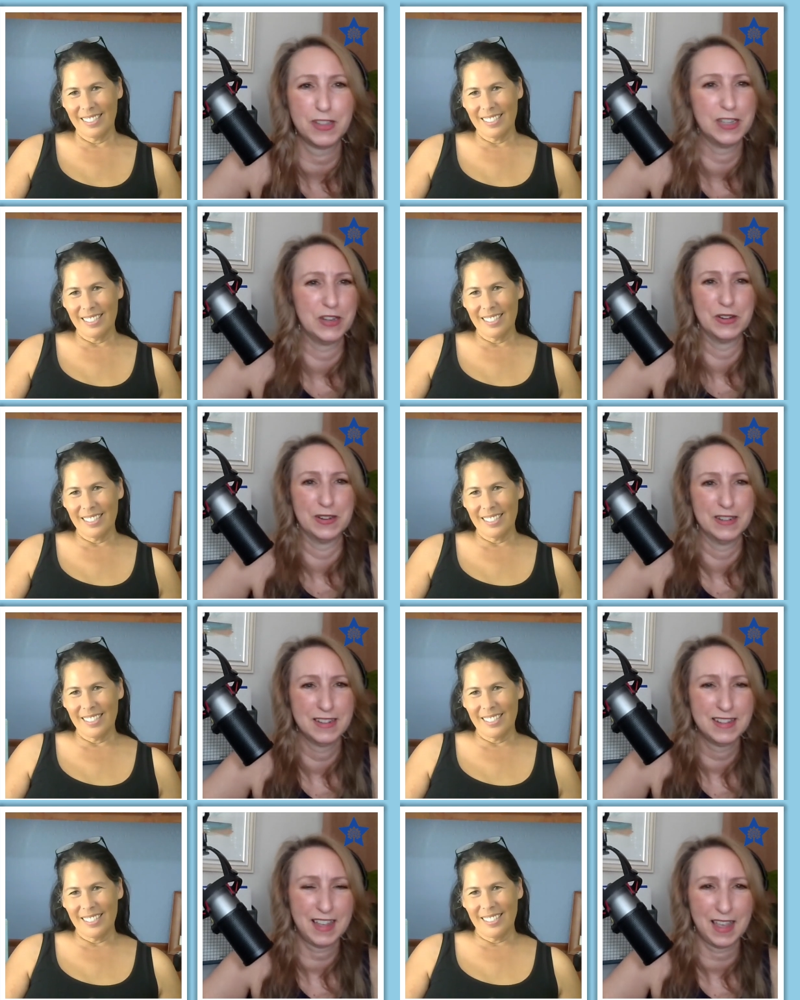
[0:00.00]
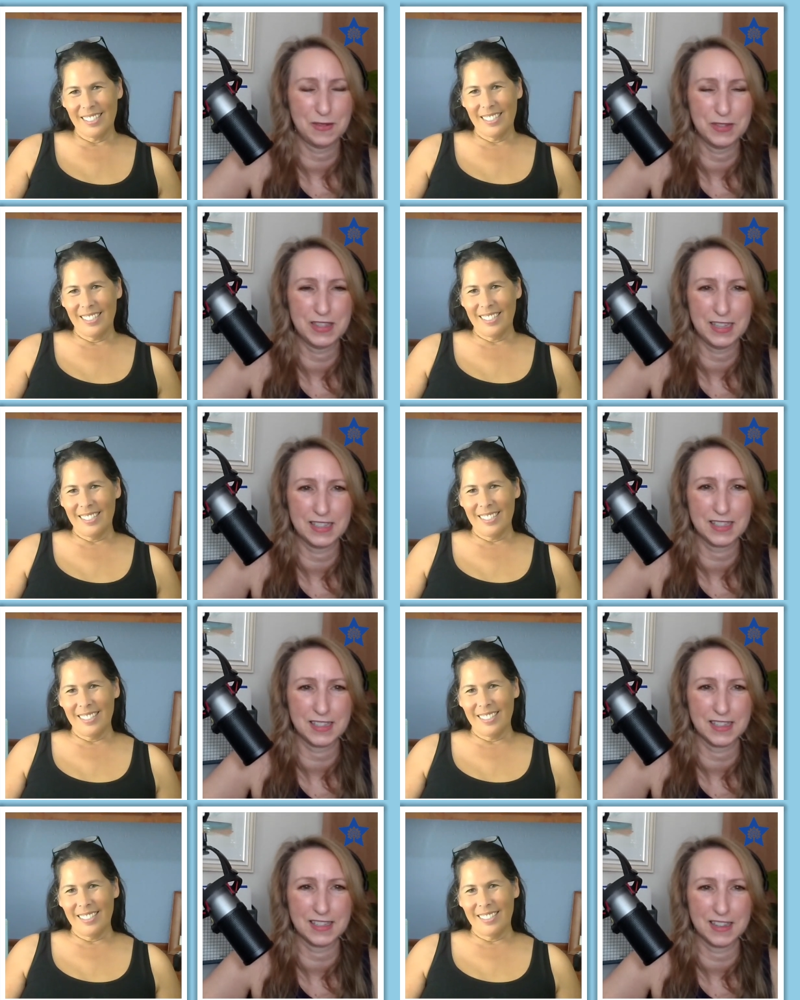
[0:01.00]
Speaker 1: filling your head with
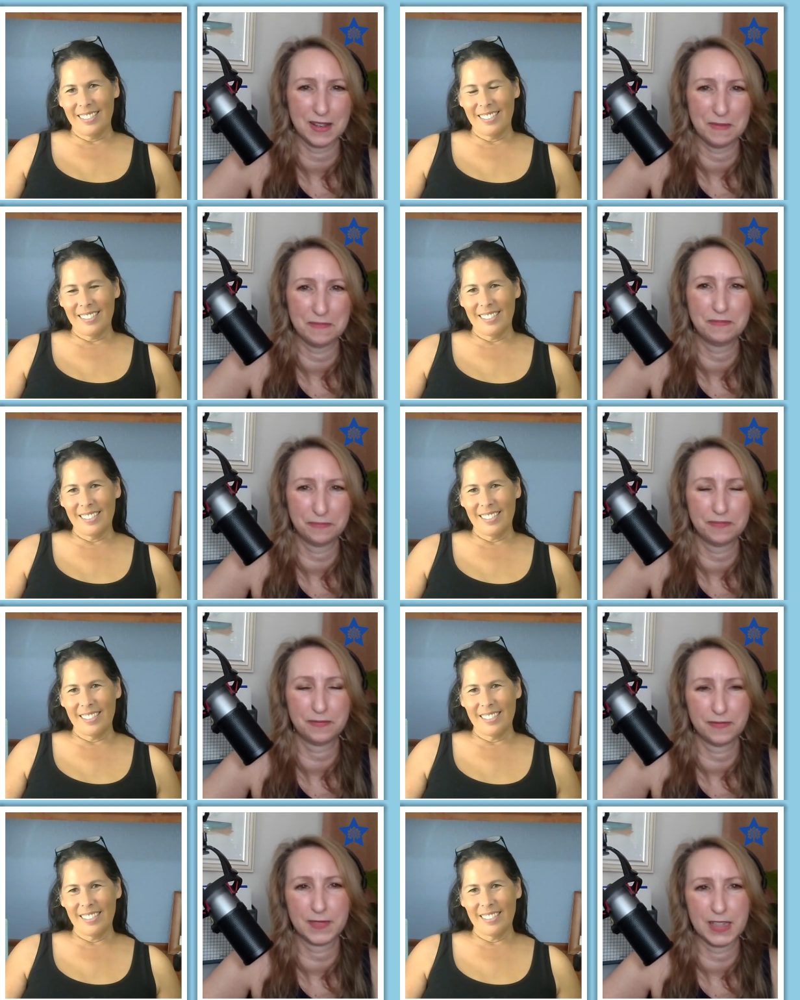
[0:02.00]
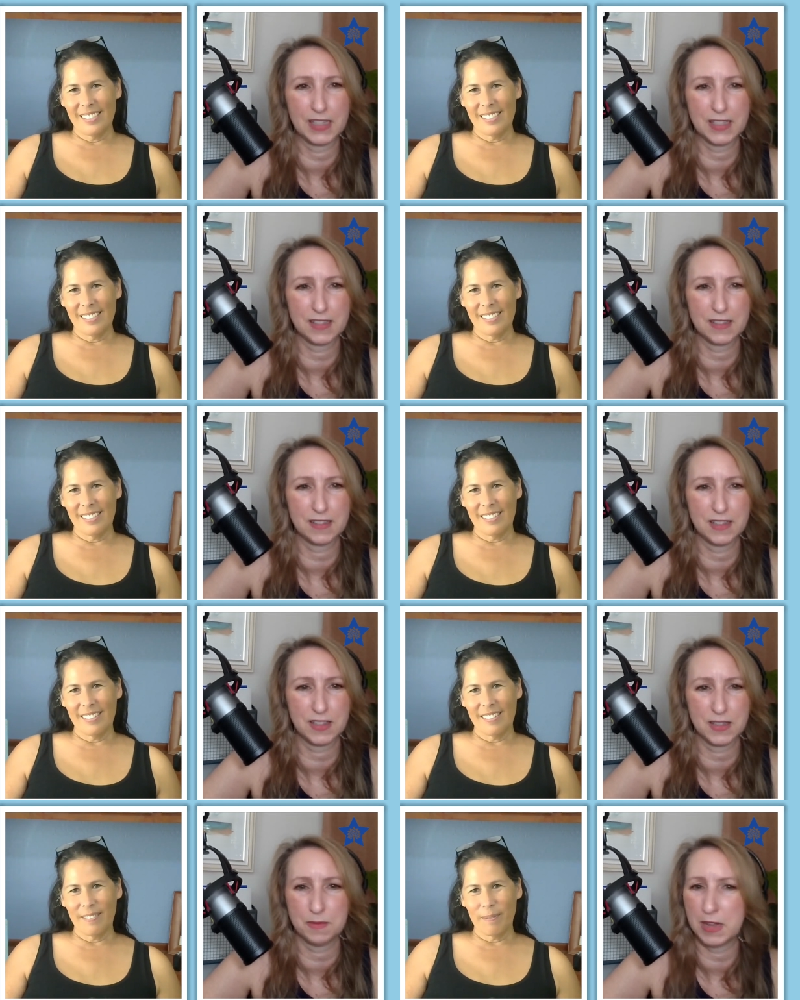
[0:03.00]
these because um, it's
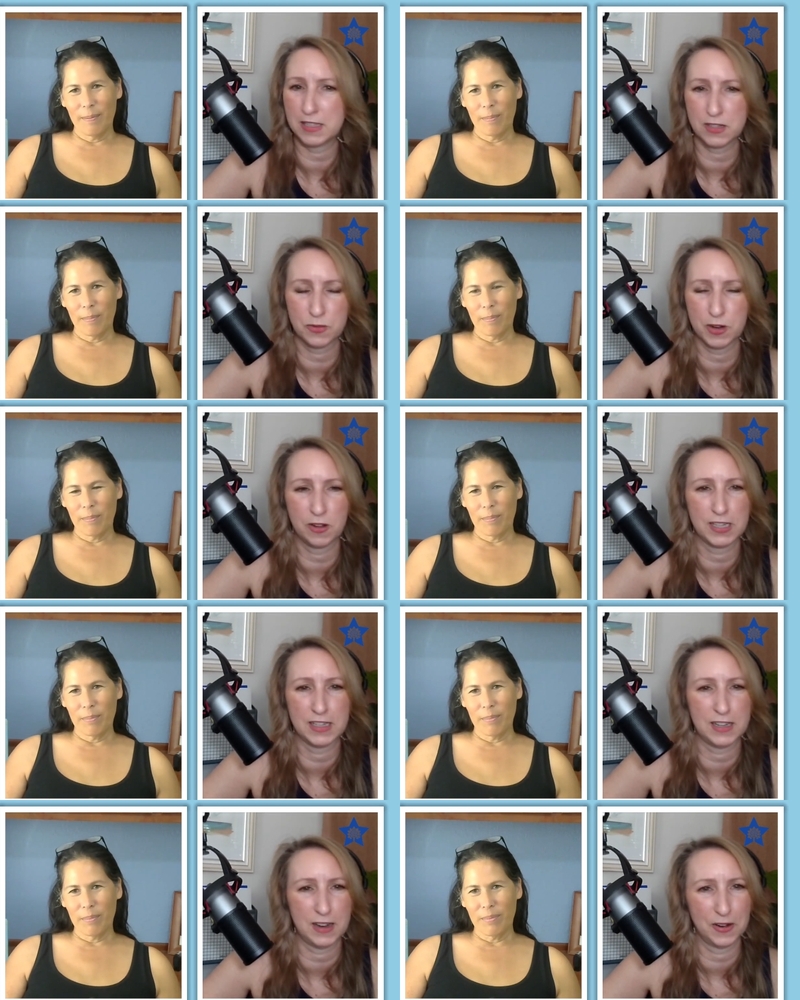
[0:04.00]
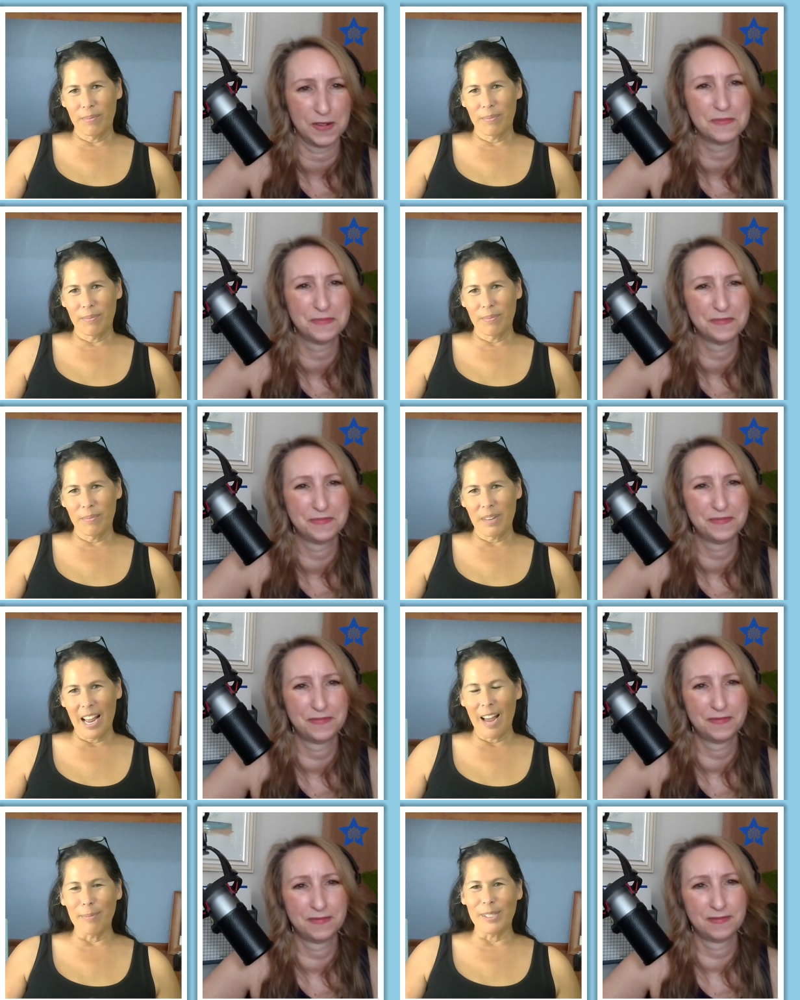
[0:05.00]
it's the message we all need to hear.
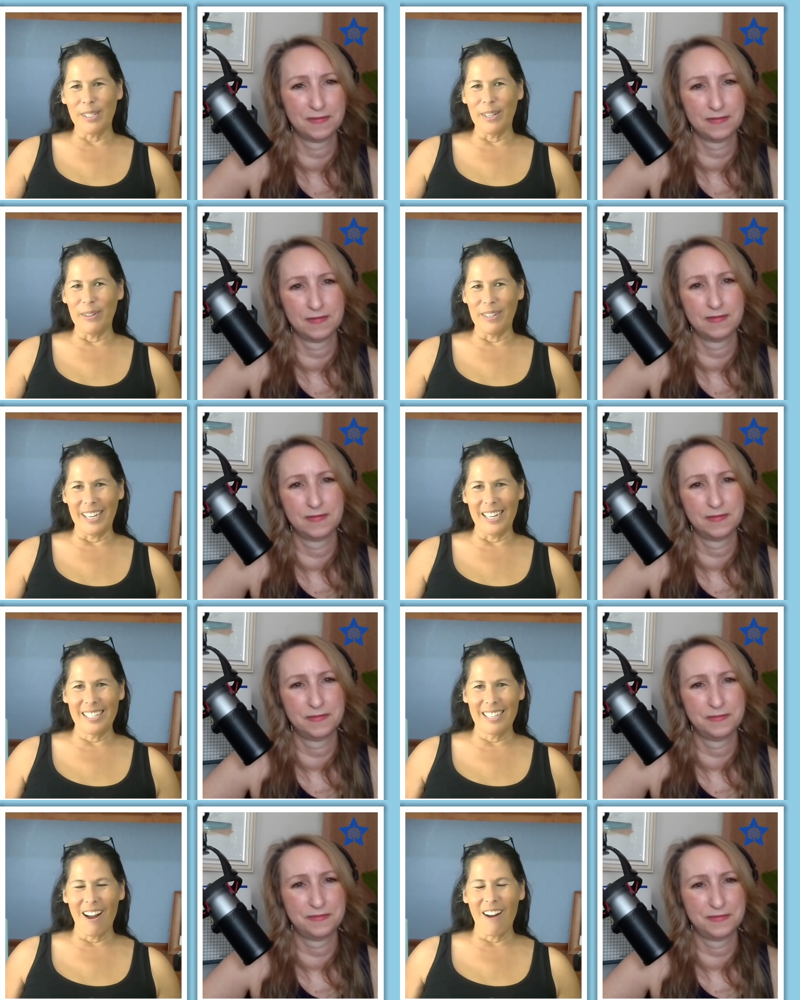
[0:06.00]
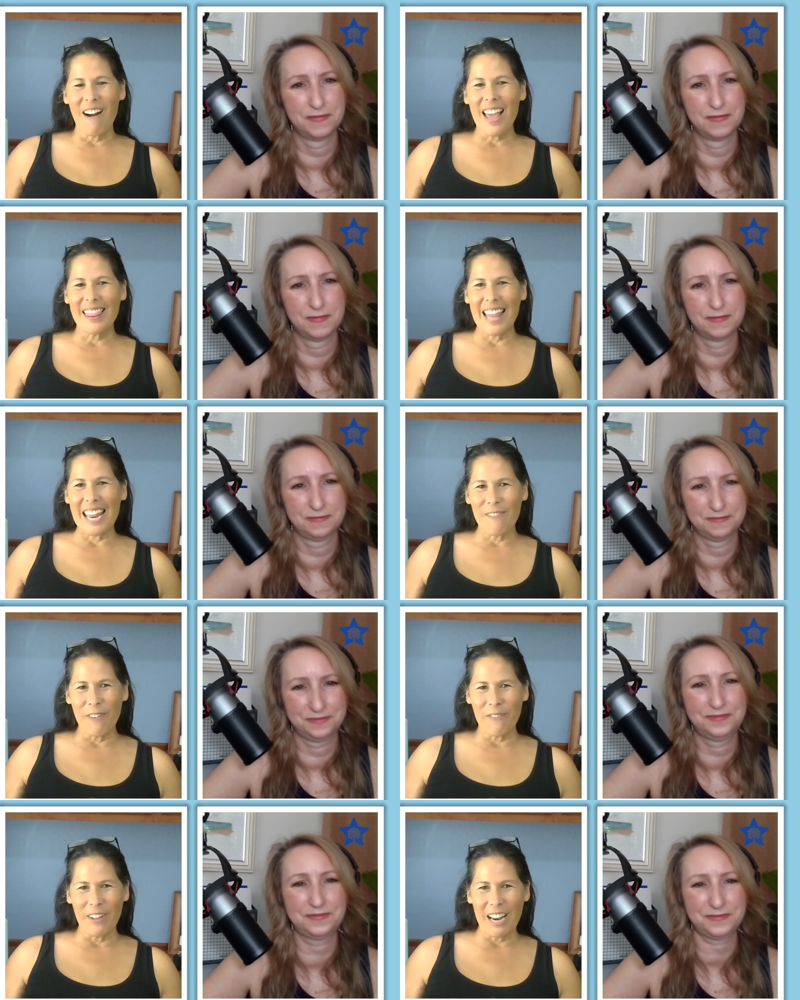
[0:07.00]
Speaker 2: Absolutely. All right. Thank you
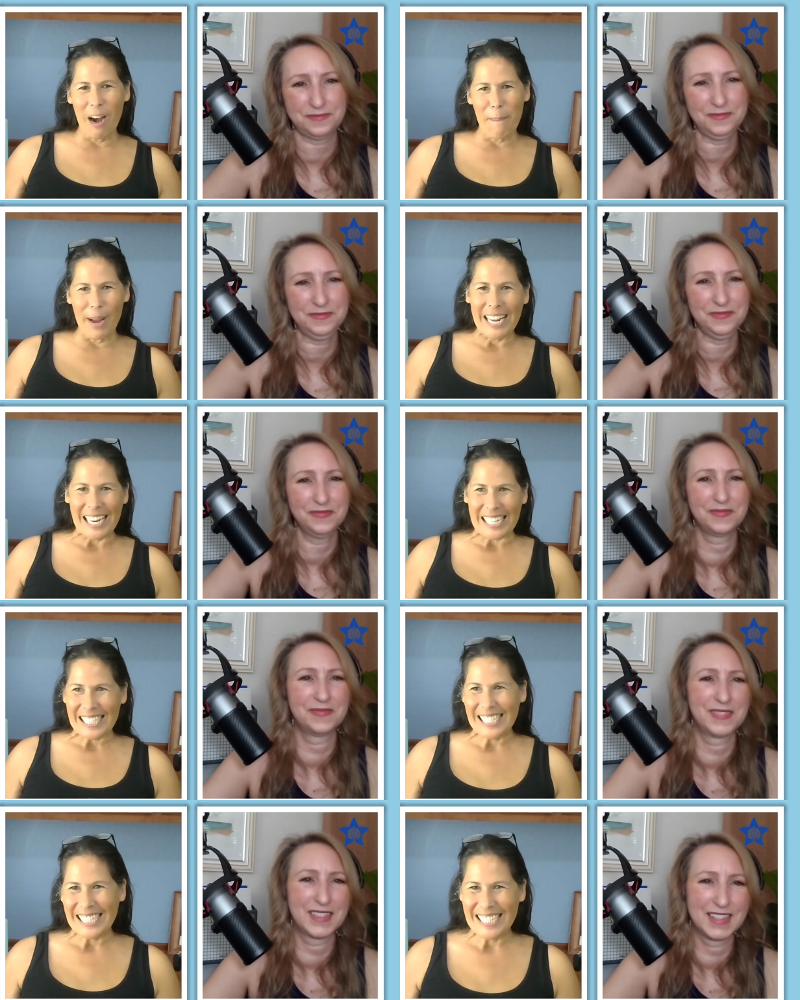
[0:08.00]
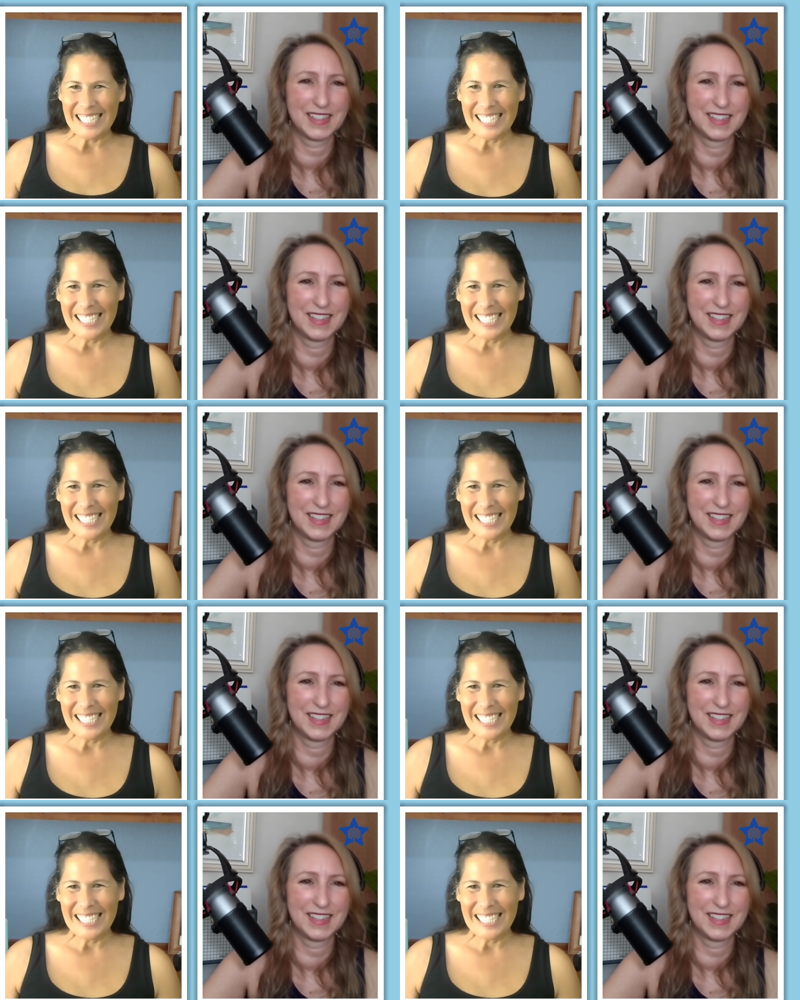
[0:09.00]
for mm. filling our buckets.